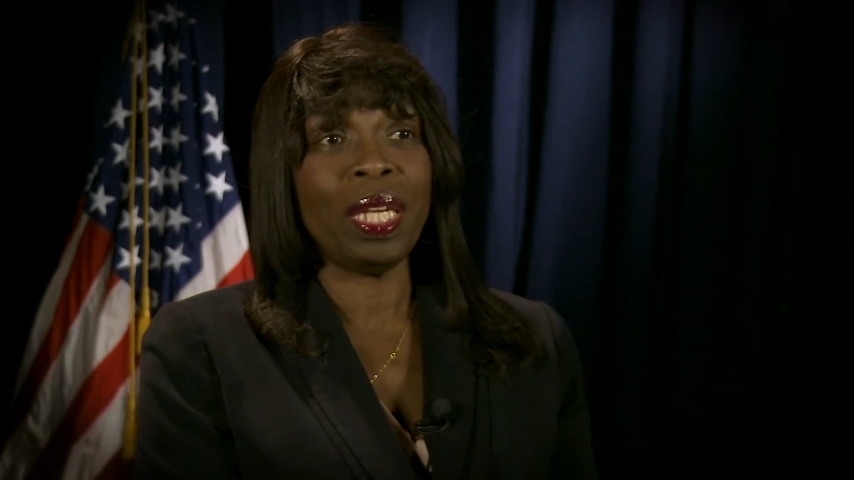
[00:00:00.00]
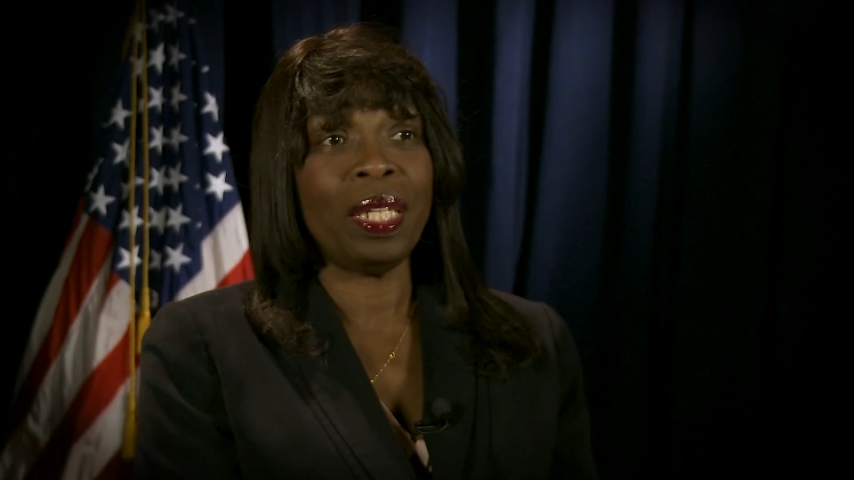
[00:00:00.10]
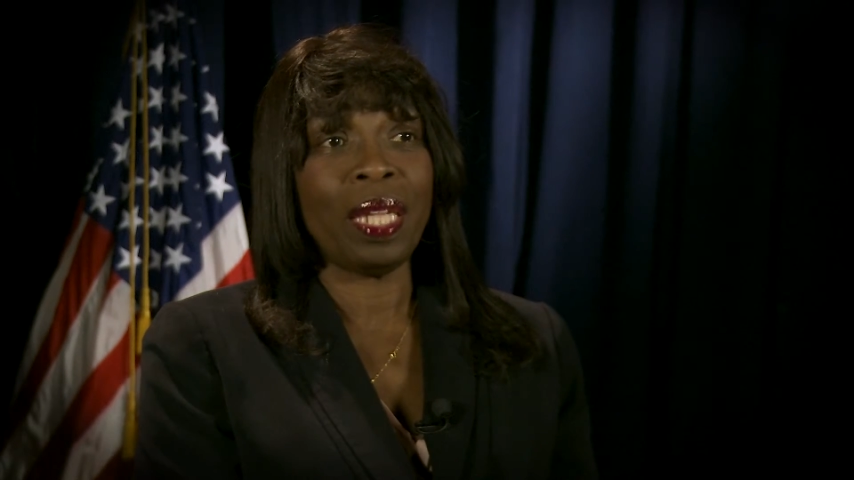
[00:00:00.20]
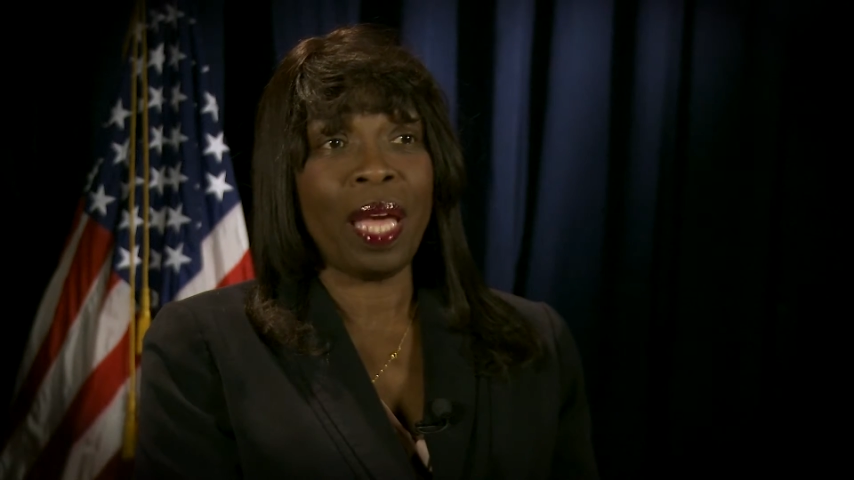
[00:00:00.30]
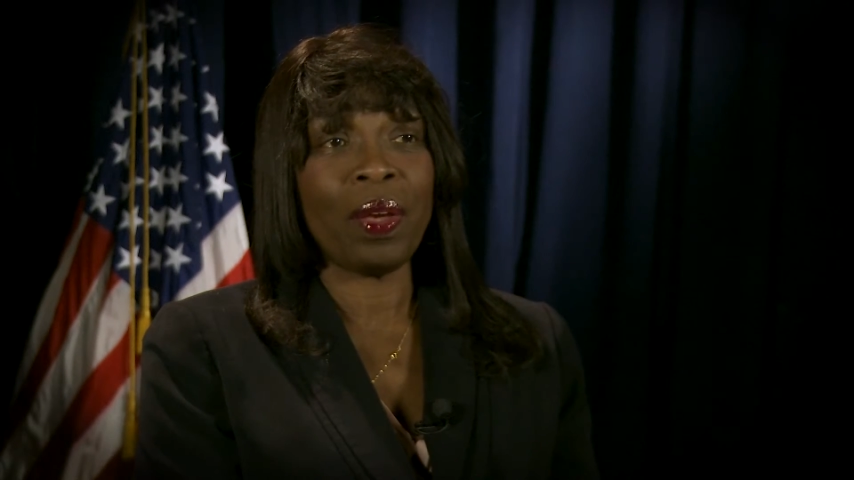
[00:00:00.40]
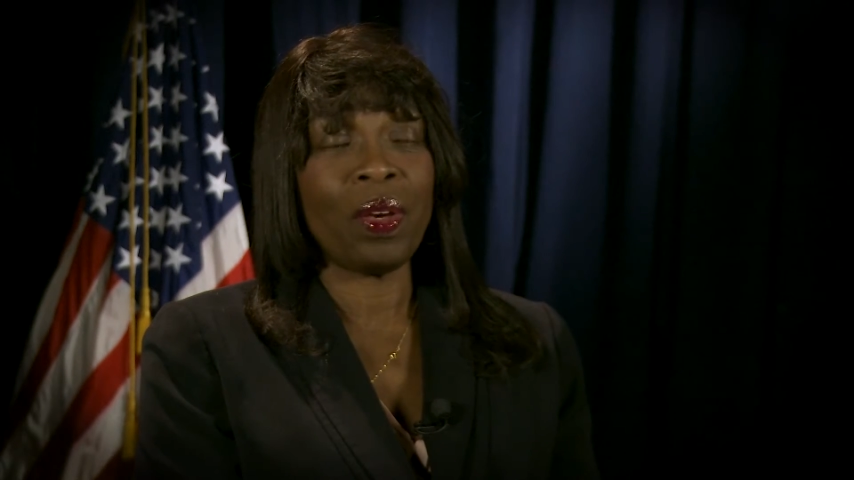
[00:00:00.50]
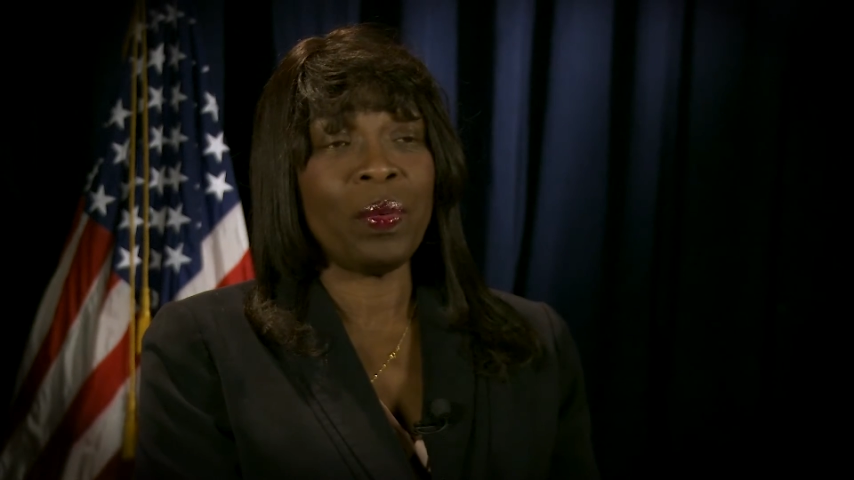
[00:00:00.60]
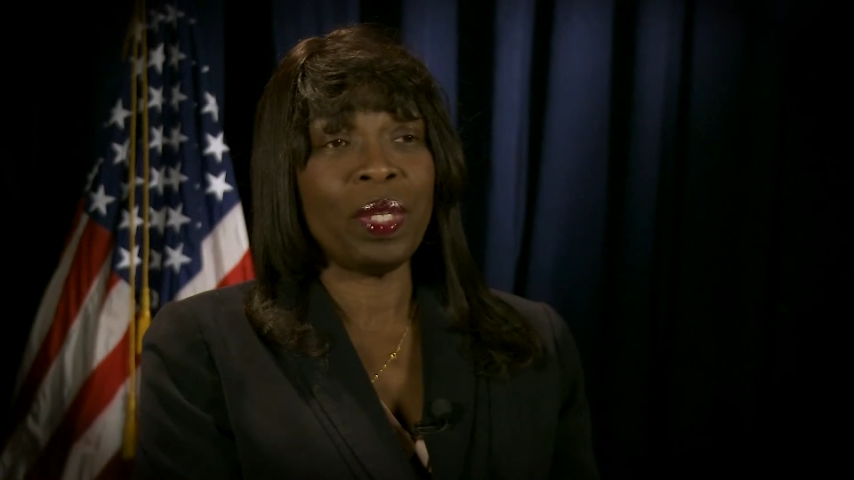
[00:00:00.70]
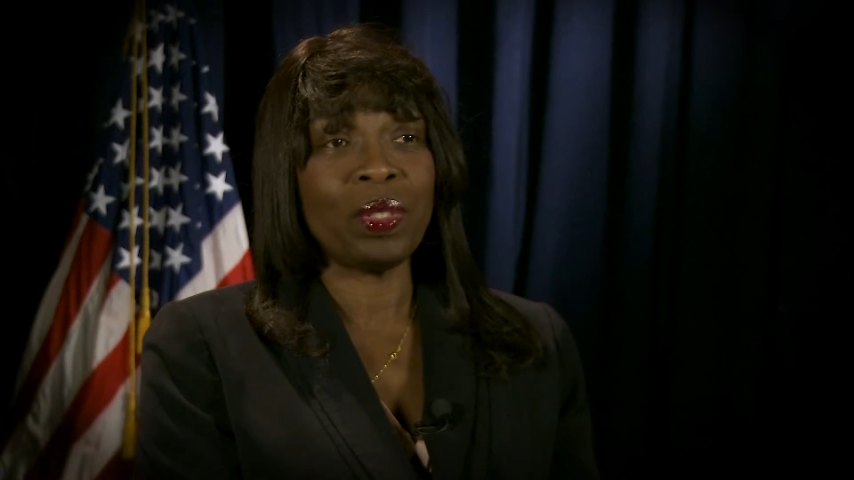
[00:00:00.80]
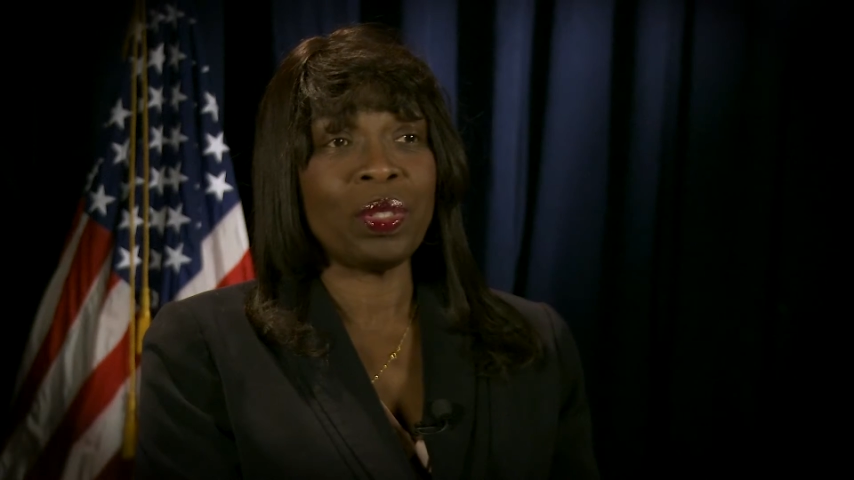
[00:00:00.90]
and not
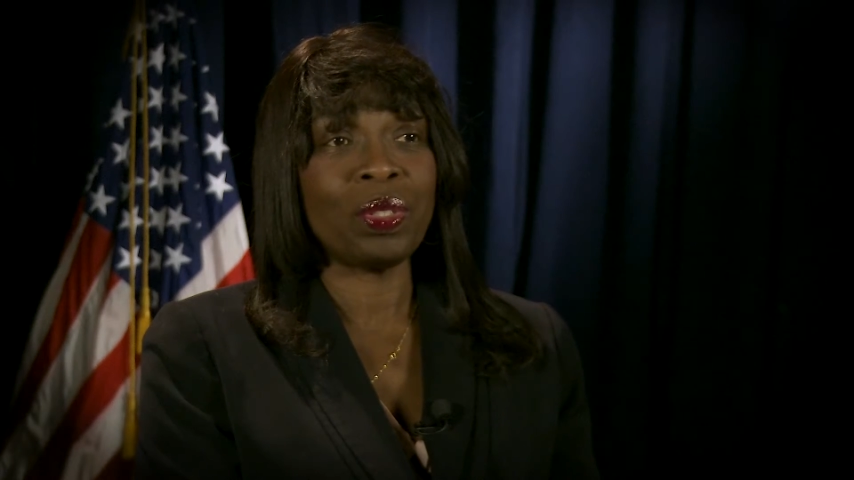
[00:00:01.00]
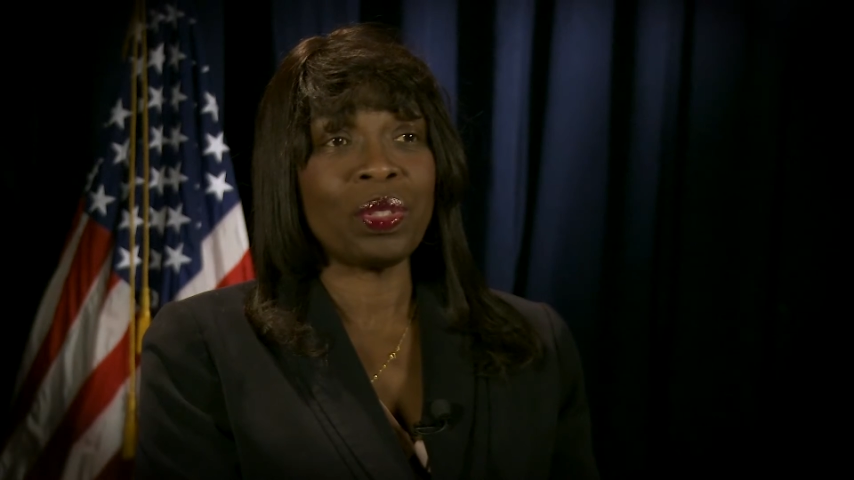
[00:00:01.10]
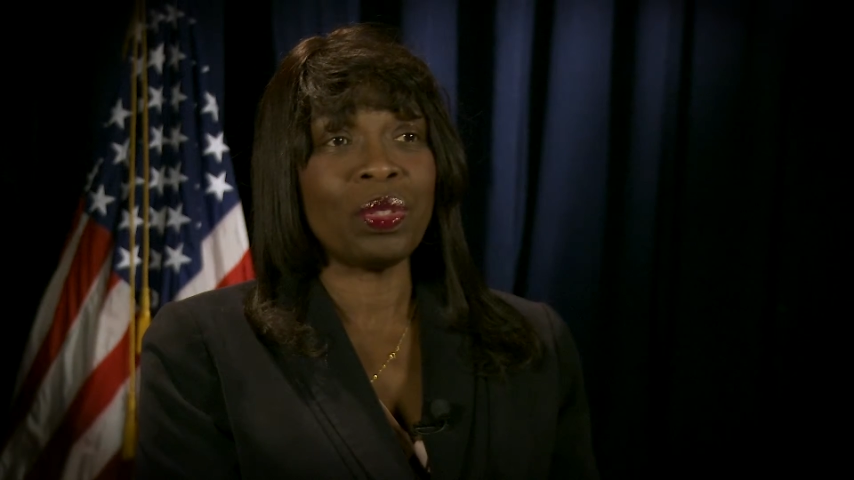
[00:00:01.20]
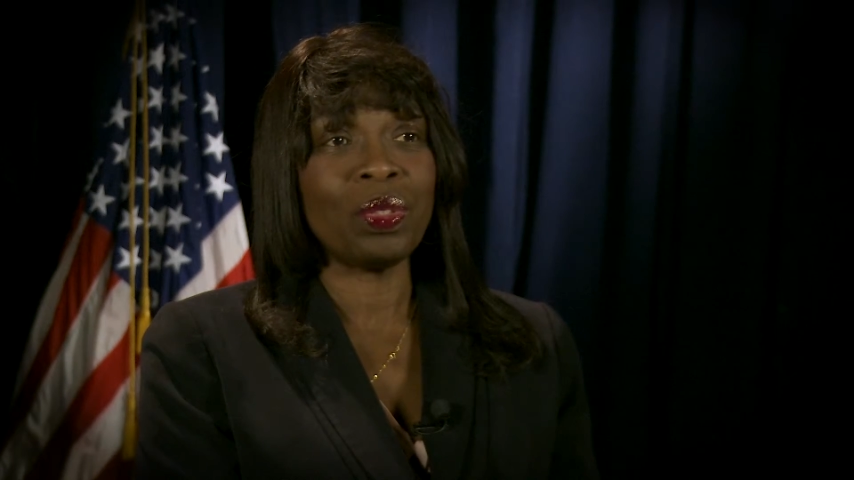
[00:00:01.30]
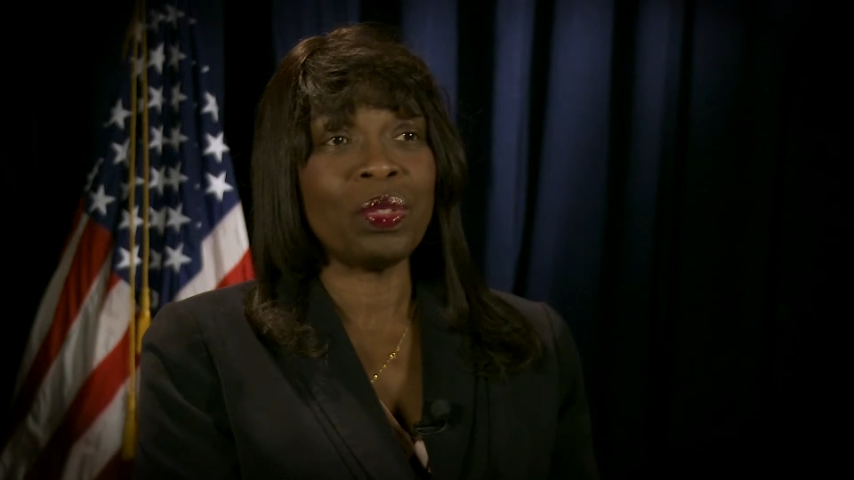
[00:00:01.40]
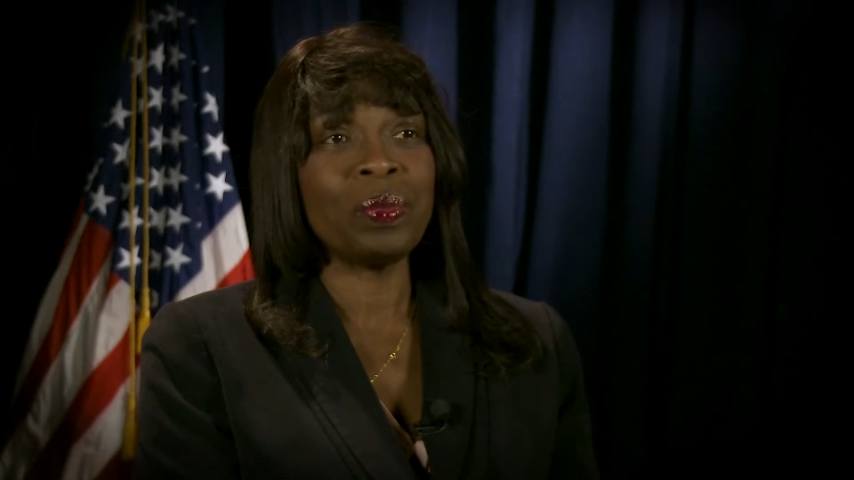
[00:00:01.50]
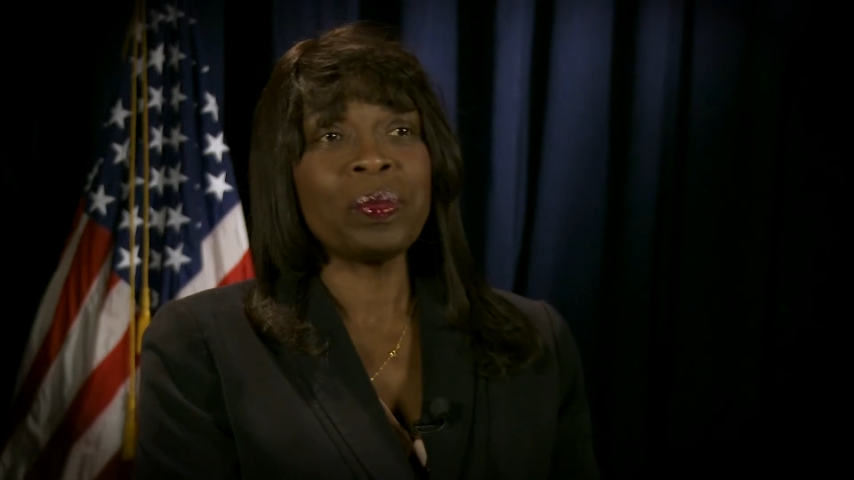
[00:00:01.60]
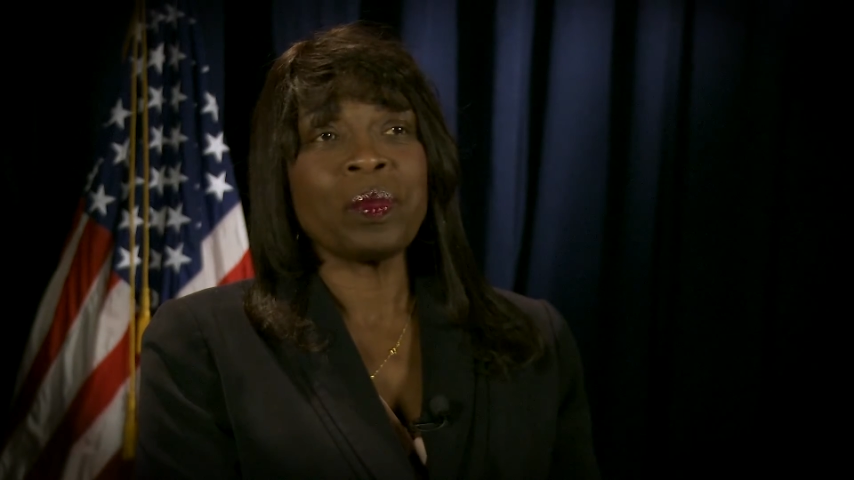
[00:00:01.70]
going to school.